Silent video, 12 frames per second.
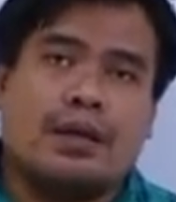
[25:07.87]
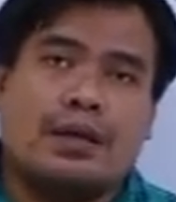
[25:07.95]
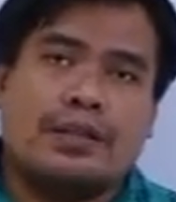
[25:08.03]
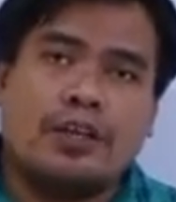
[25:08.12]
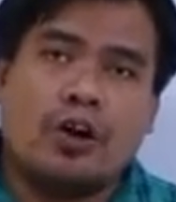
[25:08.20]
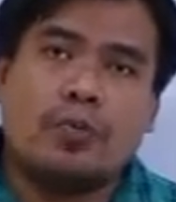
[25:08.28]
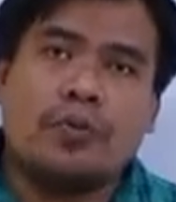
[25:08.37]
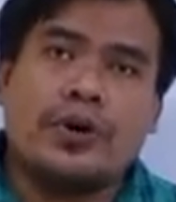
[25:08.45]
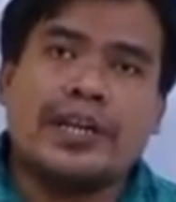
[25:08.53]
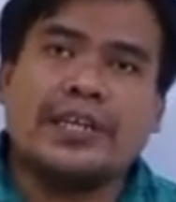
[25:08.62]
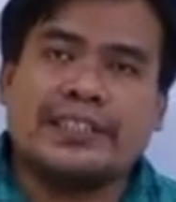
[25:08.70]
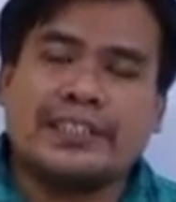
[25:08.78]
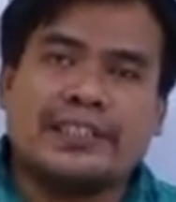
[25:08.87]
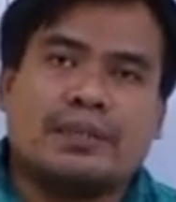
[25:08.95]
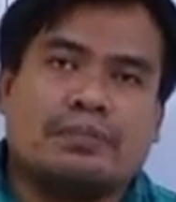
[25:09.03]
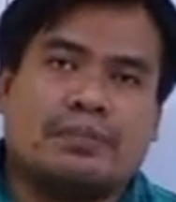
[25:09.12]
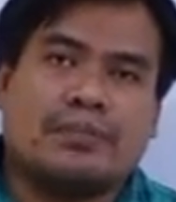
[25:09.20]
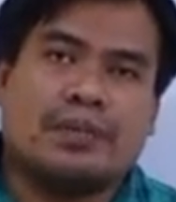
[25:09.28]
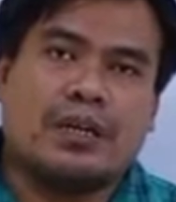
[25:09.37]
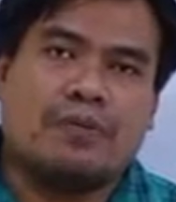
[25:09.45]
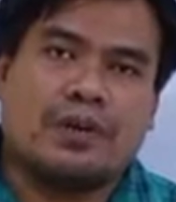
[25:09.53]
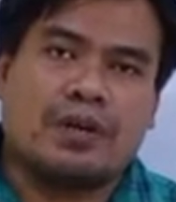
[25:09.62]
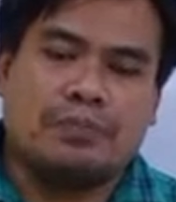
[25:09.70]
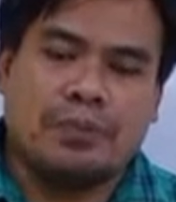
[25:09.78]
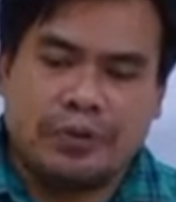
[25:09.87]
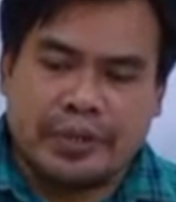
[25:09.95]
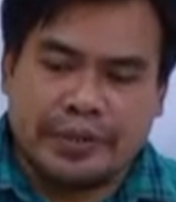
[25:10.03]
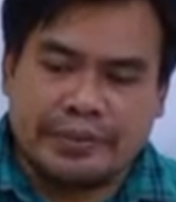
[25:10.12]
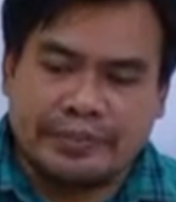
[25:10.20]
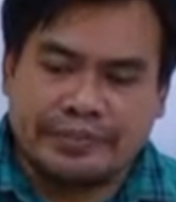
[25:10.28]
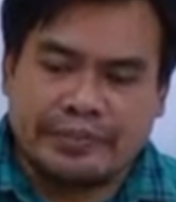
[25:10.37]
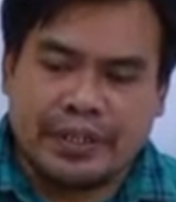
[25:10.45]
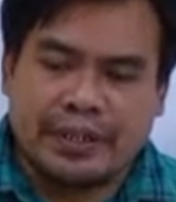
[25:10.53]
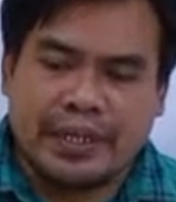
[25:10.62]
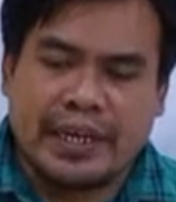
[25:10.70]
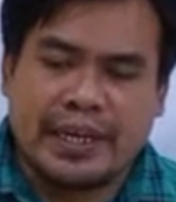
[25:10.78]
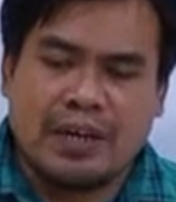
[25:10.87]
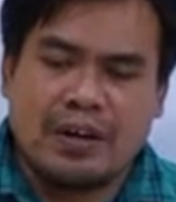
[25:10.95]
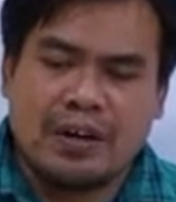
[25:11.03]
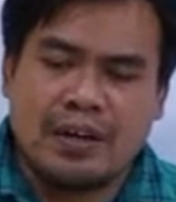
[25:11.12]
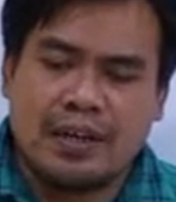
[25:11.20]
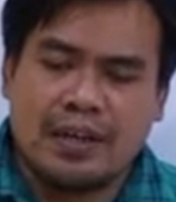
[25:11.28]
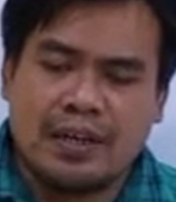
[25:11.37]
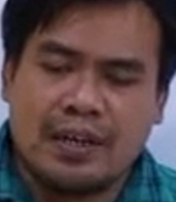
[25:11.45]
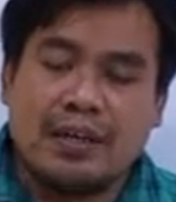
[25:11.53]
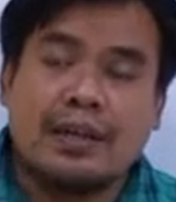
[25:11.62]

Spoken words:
the operating system of a computer, okay, or